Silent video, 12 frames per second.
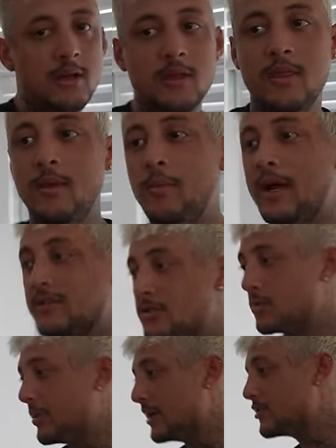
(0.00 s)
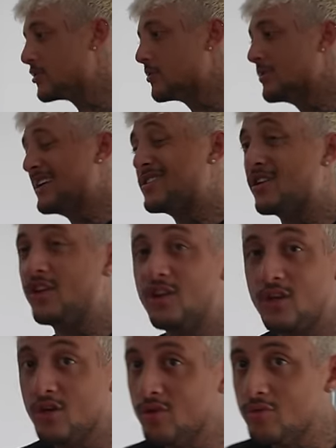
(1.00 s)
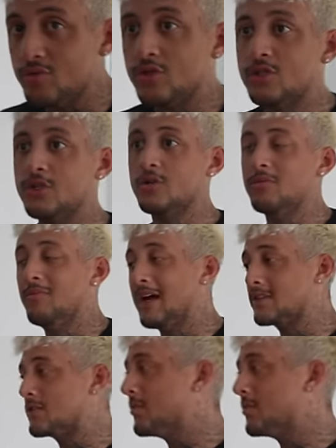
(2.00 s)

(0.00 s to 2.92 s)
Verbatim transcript: the master bedroom. It's a huge master